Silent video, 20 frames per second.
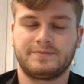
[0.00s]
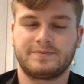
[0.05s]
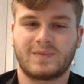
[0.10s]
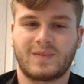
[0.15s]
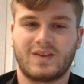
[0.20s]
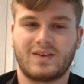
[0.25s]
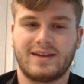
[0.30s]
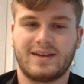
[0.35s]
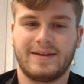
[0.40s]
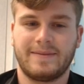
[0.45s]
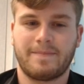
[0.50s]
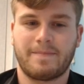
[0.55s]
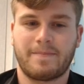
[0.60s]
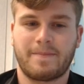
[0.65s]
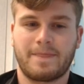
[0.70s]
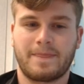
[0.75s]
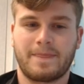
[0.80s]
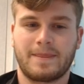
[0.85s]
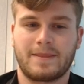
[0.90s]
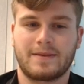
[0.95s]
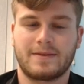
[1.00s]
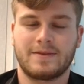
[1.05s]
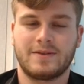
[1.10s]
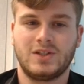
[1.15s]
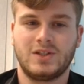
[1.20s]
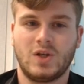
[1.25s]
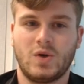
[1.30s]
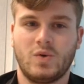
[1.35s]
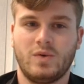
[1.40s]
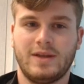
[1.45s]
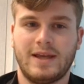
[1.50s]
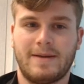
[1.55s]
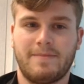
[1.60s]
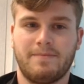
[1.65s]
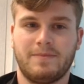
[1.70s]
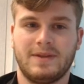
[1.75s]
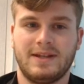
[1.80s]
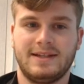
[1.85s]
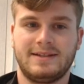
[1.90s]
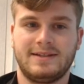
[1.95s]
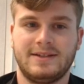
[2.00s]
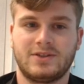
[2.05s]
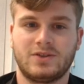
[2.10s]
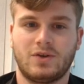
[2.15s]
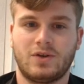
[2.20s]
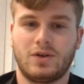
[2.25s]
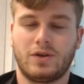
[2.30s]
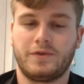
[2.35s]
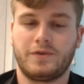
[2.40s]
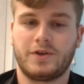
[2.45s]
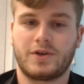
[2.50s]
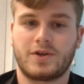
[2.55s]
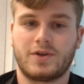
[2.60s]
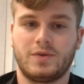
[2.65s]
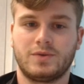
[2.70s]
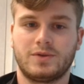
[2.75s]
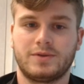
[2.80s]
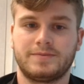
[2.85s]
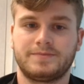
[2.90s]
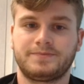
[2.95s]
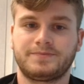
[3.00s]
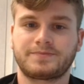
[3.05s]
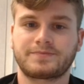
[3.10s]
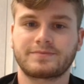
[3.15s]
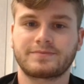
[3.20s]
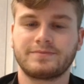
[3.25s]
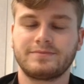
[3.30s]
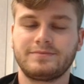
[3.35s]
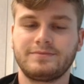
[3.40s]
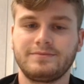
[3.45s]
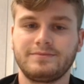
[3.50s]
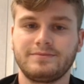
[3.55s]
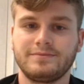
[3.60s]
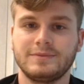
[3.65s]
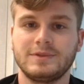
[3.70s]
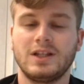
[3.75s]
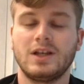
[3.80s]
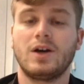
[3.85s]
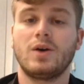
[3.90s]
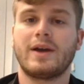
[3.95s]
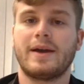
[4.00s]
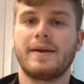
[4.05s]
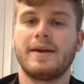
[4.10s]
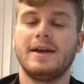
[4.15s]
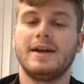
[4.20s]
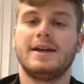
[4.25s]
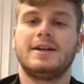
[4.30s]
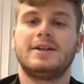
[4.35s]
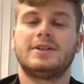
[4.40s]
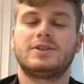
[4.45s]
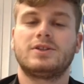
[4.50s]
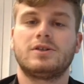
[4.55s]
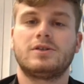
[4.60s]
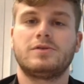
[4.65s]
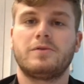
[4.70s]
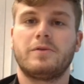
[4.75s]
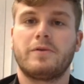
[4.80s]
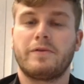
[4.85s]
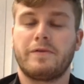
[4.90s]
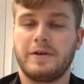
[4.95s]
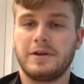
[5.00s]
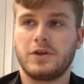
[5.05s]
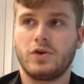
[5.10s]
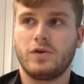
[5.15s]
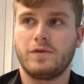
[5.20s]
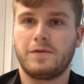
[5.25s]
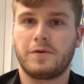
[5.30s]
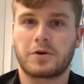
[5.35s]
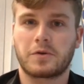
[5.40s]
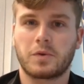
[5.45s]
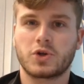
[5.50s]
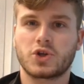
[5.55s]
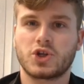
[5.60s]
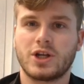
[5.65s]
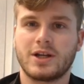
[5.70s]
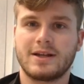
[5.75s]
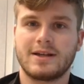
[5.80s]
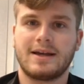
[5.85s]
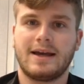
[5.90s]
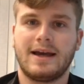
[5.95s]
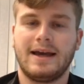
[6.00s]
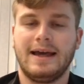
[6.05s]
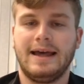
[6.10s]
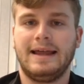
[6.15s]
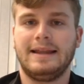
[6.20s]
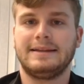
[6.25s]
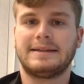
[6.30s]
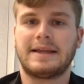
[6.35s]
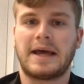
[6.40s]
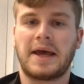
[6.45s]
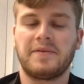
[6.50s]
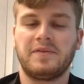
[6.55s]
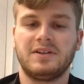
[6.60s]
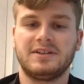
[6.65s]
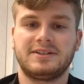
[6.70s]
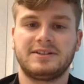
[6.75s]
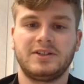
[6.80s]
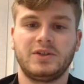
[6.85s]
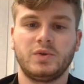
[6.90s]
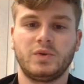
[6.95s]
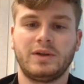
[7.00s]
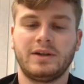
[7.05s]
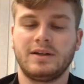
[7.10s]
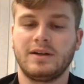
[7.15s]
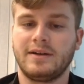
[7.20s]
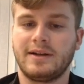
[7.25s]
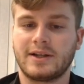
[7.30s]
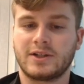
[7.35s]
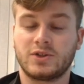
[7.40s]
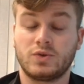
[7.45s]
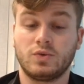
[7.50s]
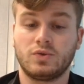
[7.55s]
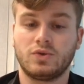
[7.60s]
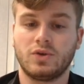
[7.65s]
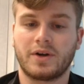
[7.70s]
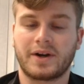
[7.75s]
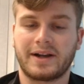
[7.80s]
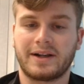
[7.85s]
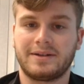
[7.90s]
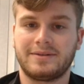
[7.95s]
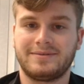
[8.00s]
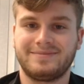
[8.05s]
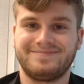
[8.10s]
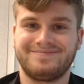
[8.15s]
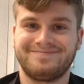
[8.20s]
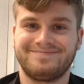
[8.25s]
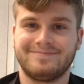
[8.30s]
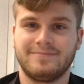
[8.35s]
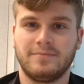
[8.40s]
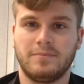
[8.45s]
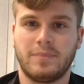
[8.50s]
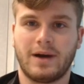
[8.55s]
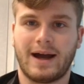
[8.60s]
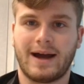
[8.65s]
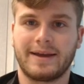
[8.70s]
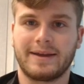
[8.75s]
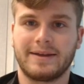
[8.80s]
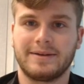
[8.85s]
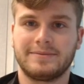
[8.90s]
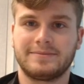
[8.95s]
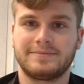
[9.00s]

Okay, so yeah, this is all of the code. Okay, so thank you for watching, and I will see you in the next tutorial. Bye.